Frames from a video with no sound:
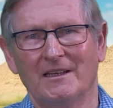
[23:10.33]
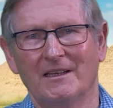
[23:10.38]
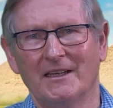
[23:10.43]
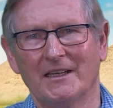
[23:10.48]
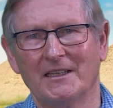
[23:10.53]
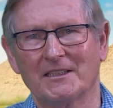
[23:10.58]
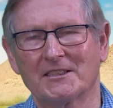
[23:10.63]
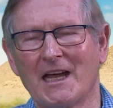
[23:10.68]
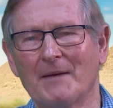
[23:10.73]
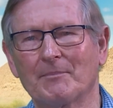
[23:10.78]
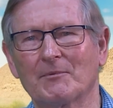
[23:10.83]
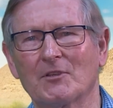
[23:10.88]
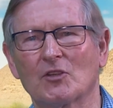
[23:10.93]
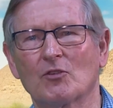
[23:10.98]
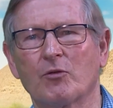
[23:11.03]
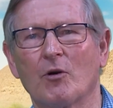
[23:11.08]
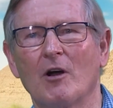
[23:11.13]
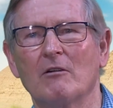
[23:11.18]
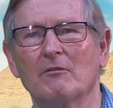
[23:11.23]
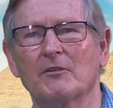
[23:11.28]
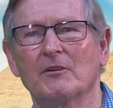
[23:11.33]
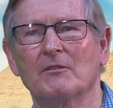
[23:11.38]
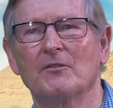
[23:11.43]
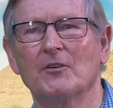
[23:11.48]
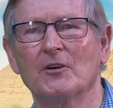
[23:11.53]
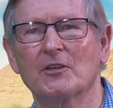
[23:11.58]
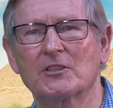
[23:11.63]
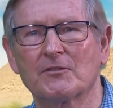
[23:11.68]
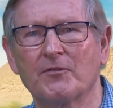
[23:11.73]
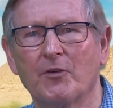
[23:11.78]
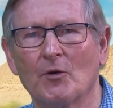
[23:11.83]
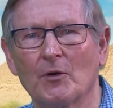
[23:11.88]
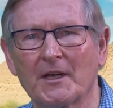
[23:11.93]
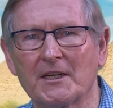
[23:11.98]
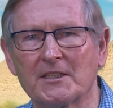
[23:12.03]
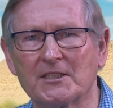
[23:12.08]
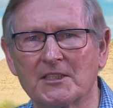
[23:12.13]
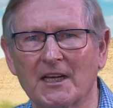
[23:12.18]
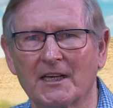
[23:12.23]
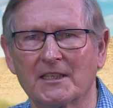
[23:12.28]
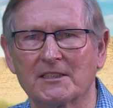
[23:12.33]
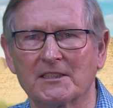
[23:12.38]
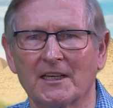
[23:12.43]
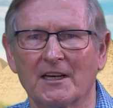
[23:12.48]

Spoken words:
In chapter 12 and verse 46,